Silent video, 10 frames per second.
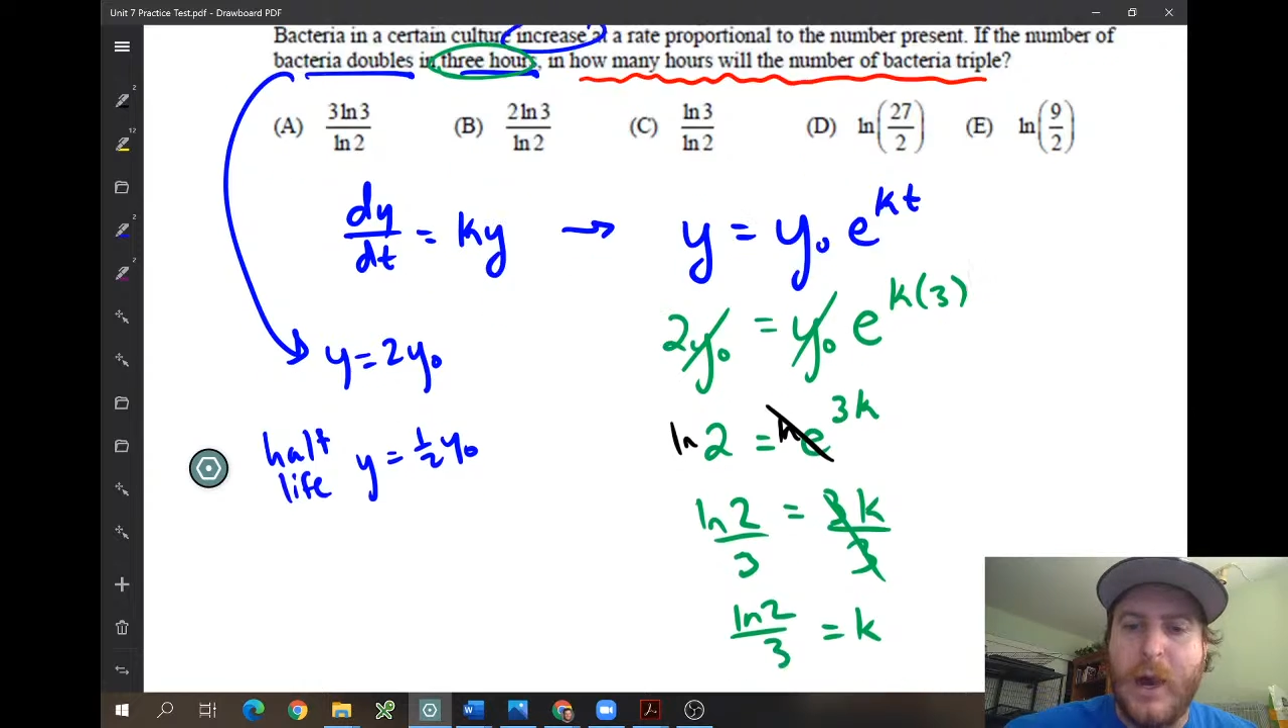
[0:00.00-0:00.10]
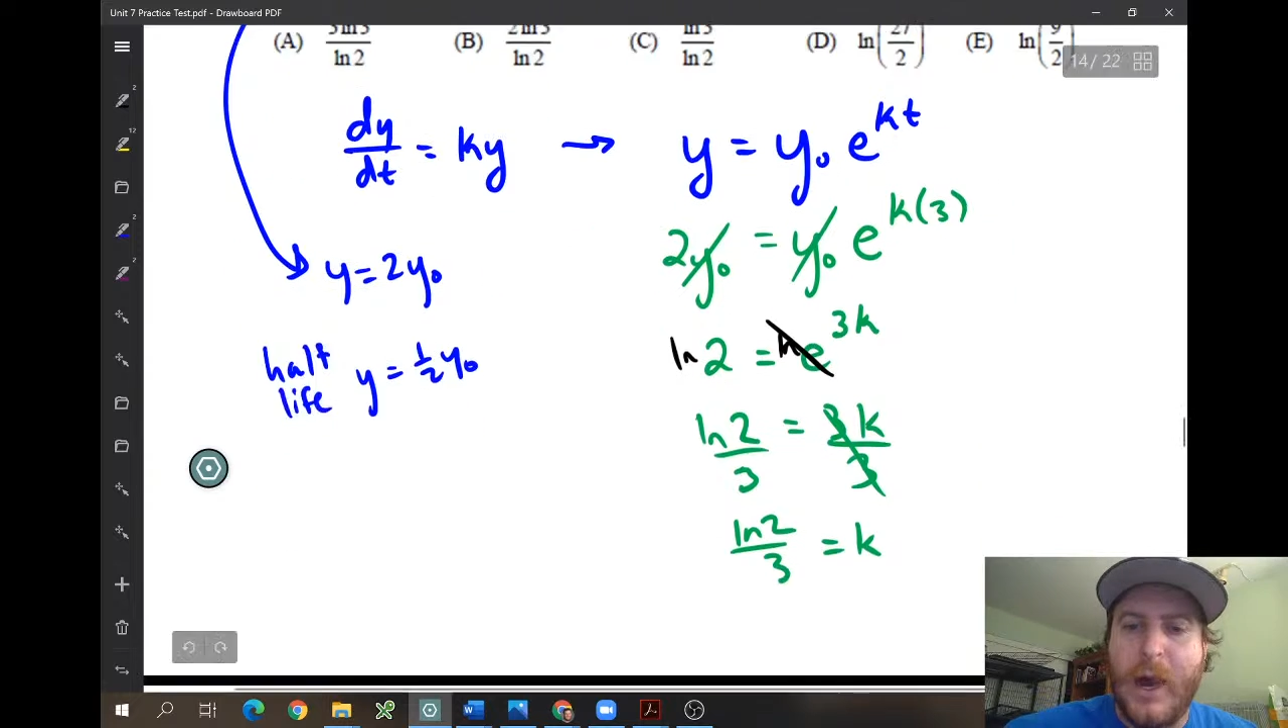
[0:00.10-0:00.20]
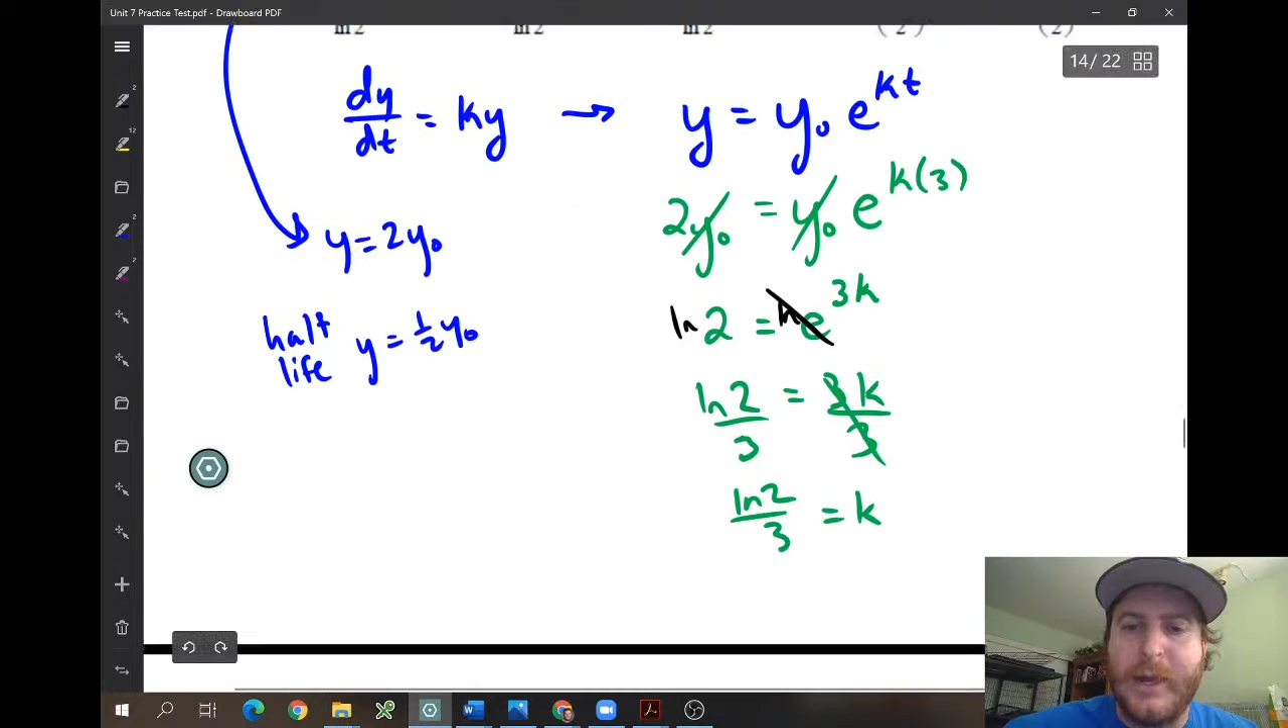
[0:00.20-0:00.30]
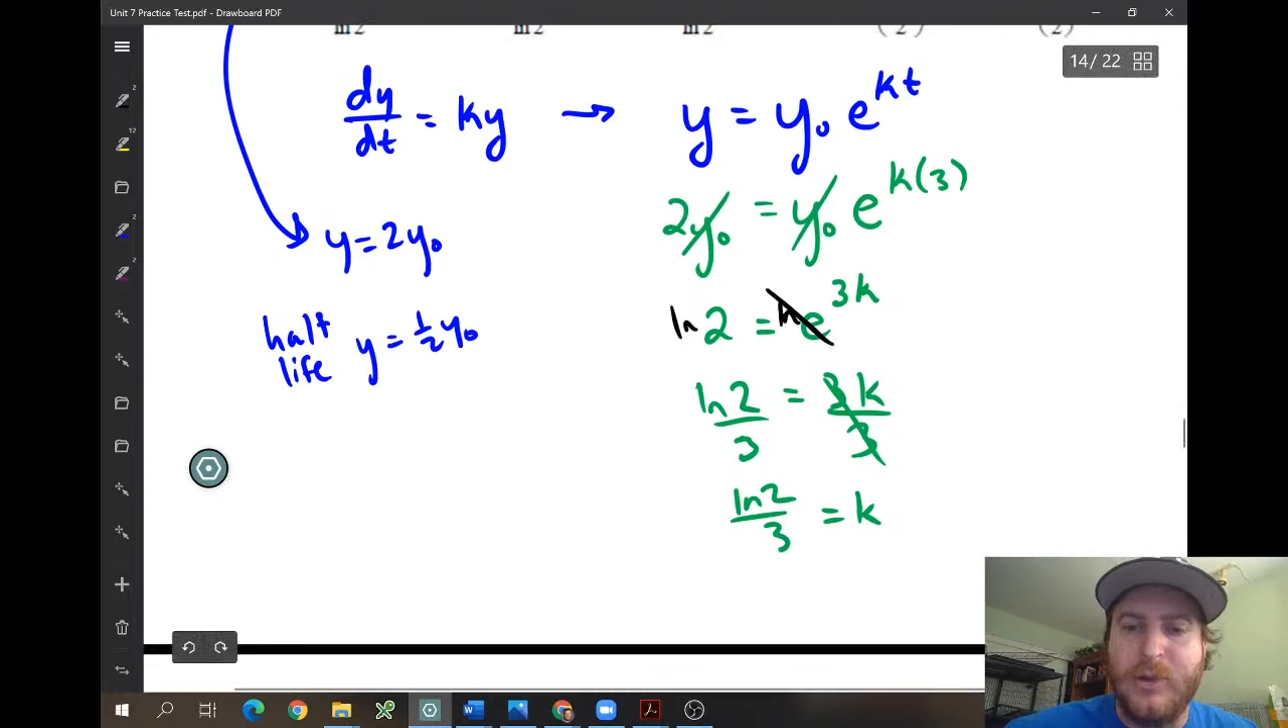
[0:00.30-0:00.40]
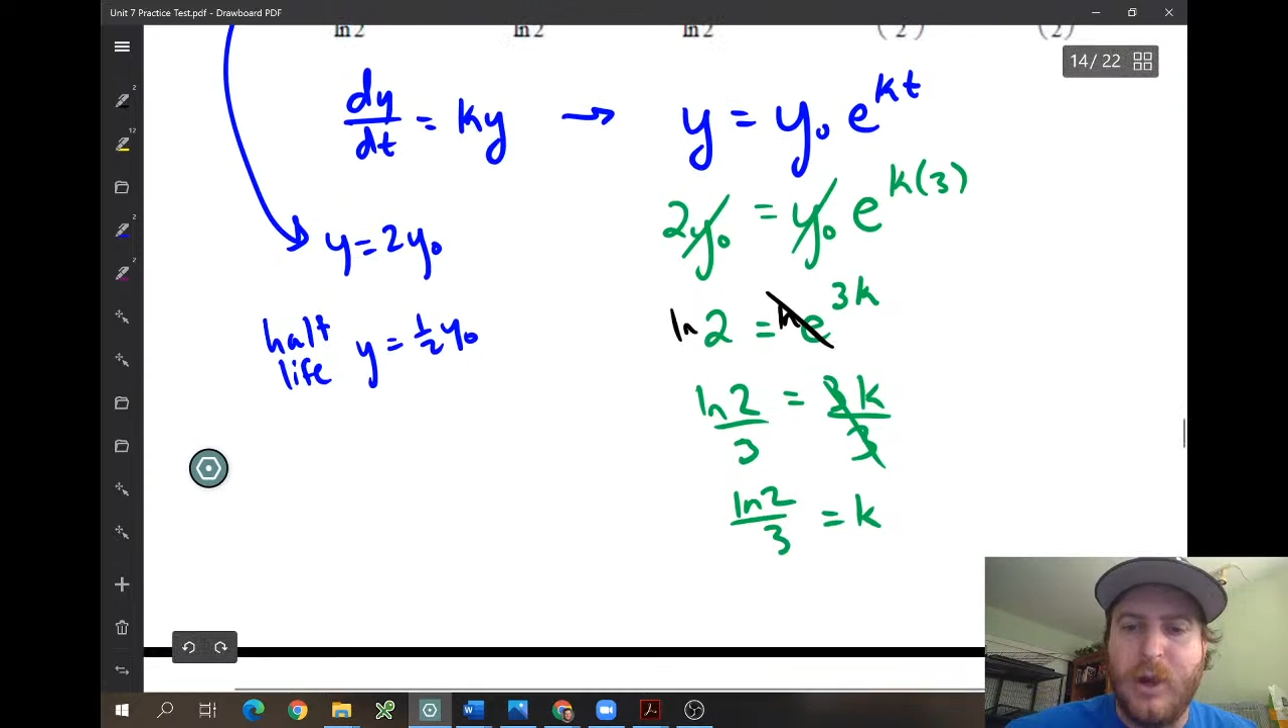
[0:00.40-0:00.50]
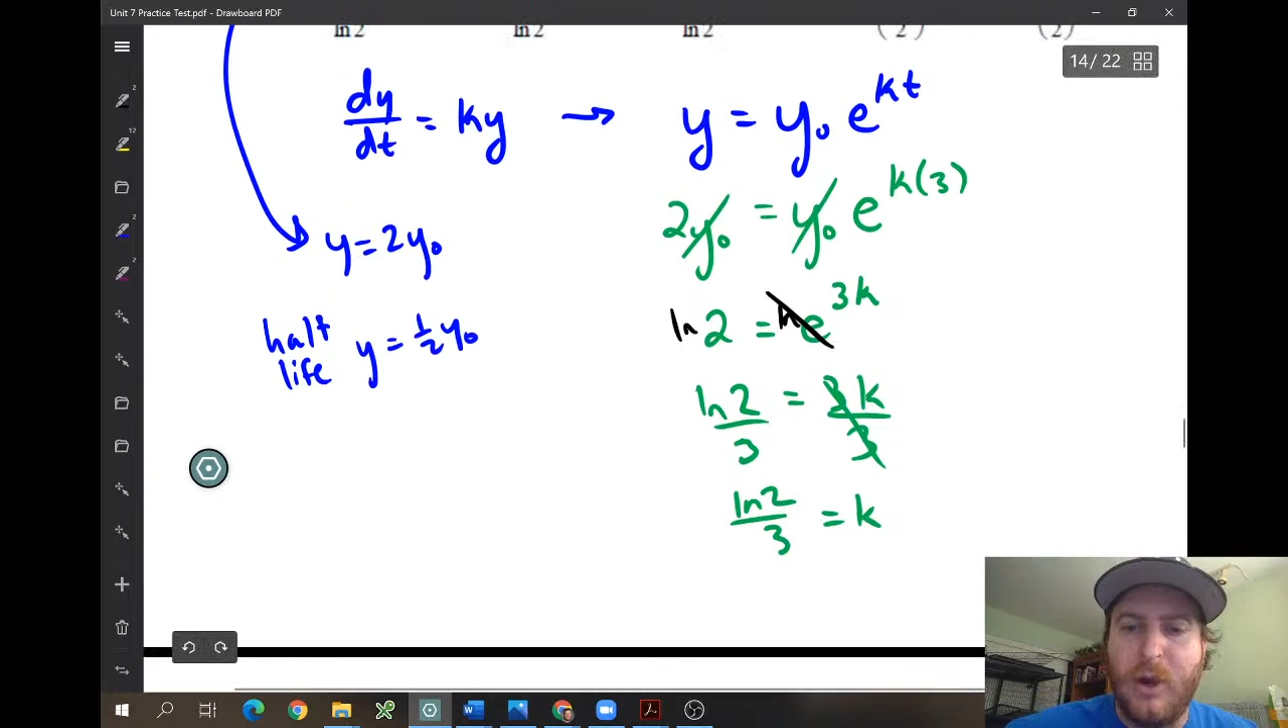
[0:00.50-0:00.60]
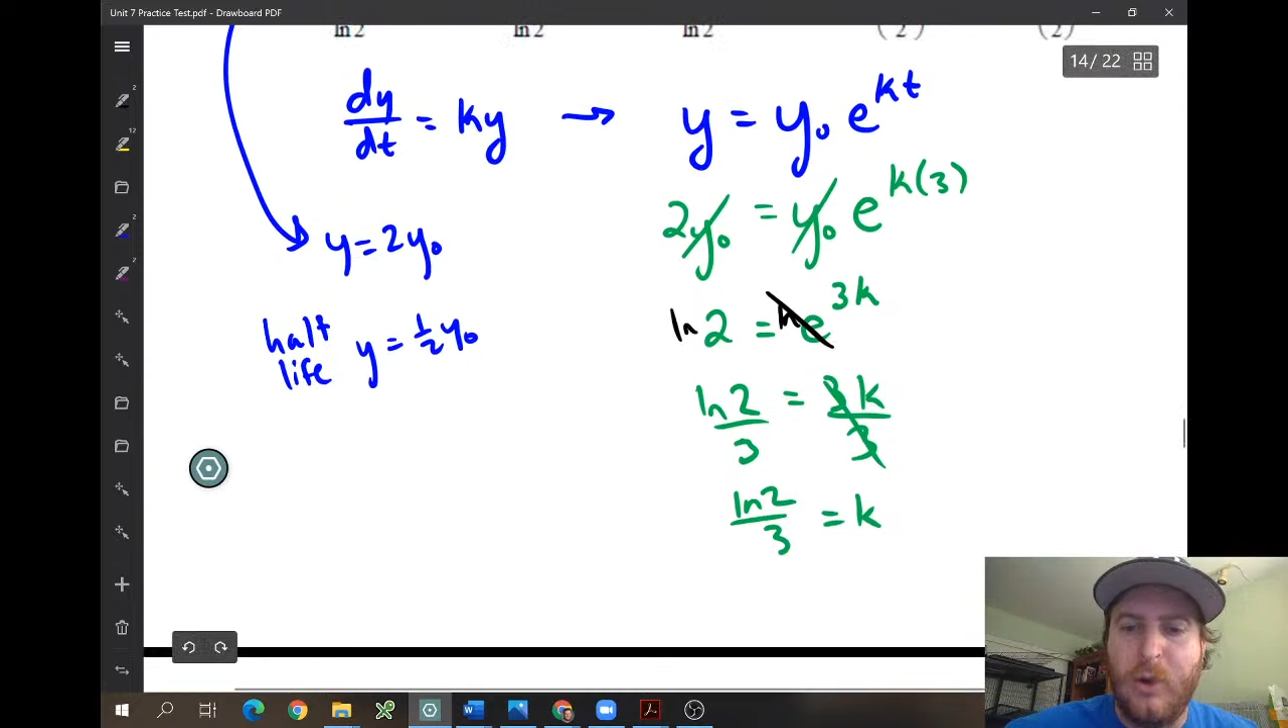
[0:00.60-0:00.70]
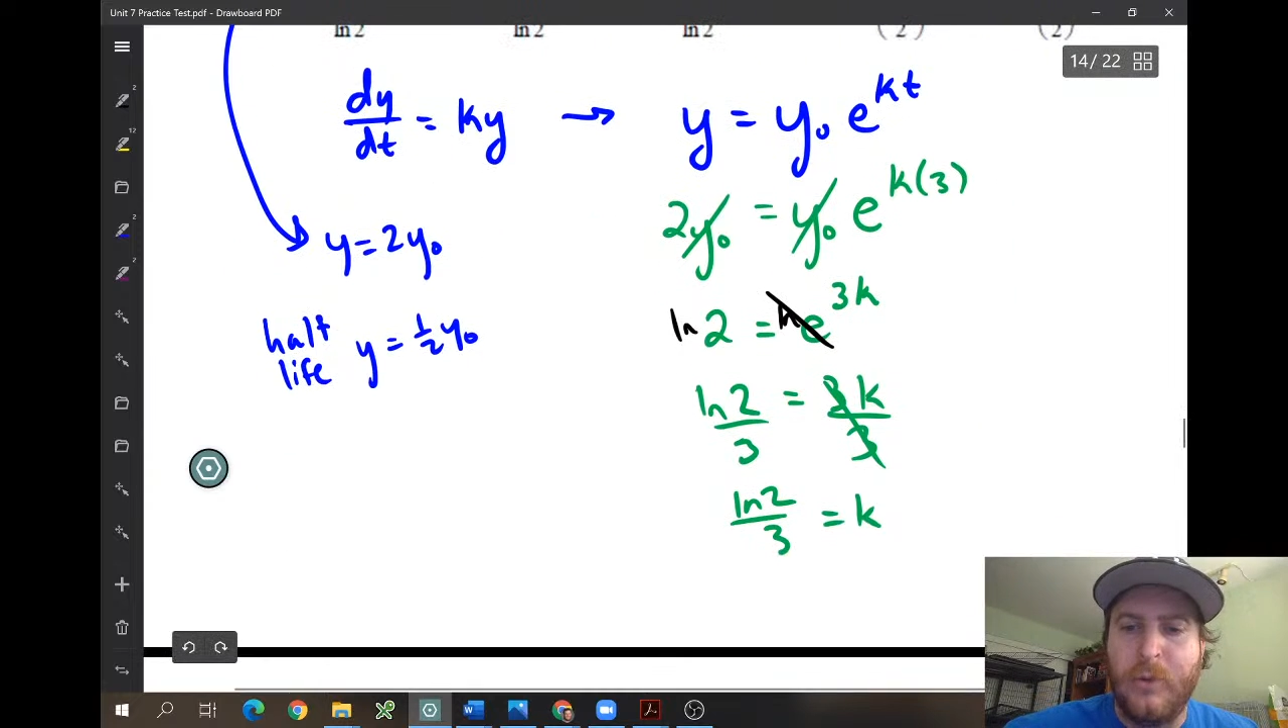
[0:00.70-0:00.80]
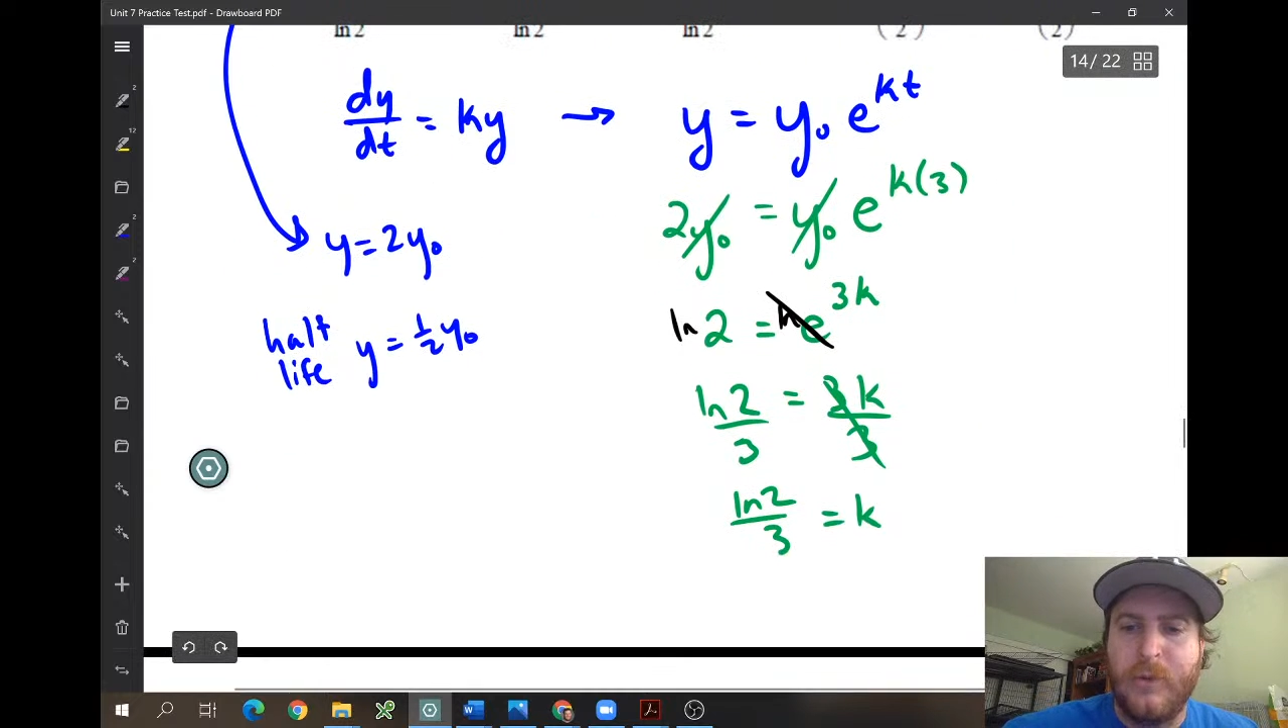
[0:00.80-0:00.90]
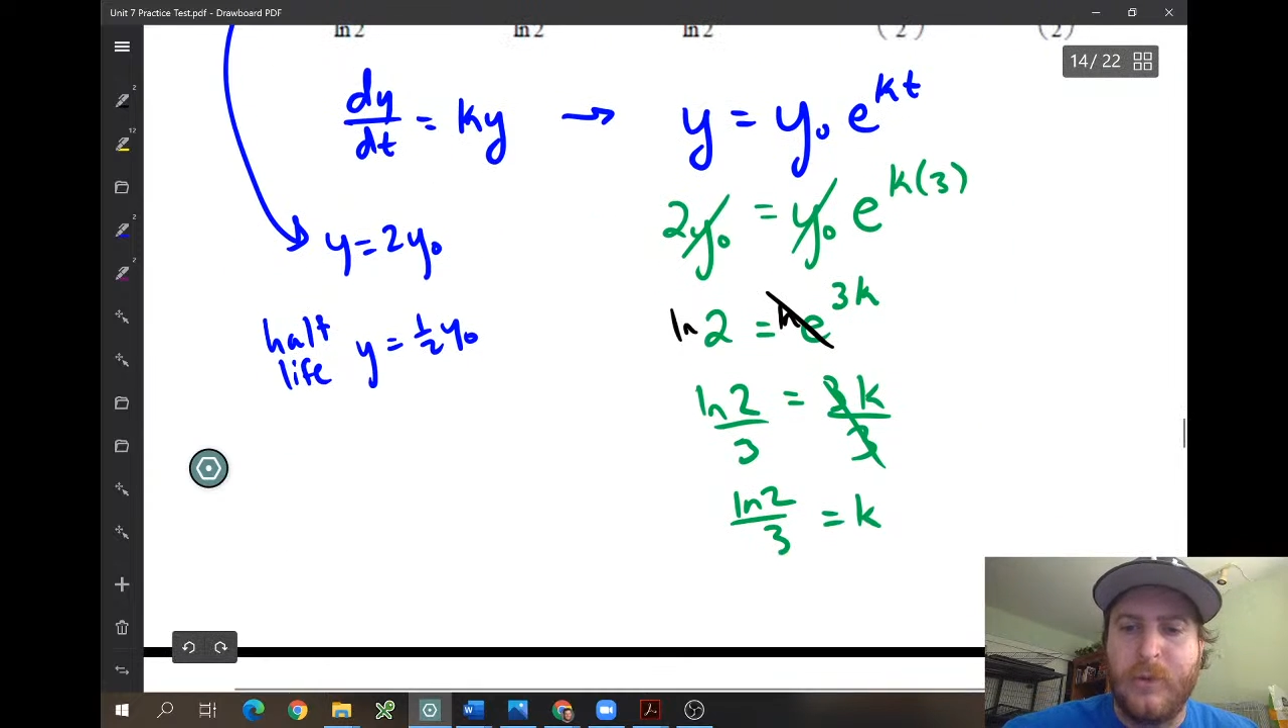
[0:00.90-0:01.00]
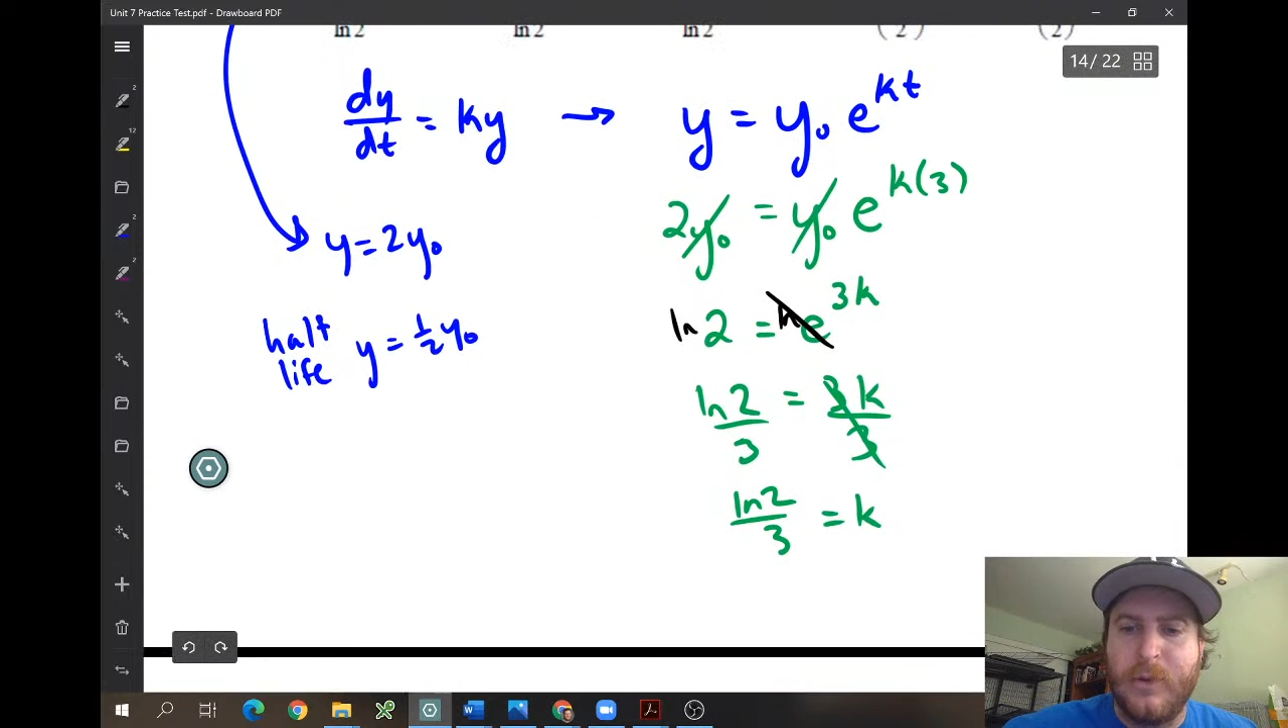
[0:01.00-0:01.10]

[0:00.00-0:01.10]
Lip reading: I know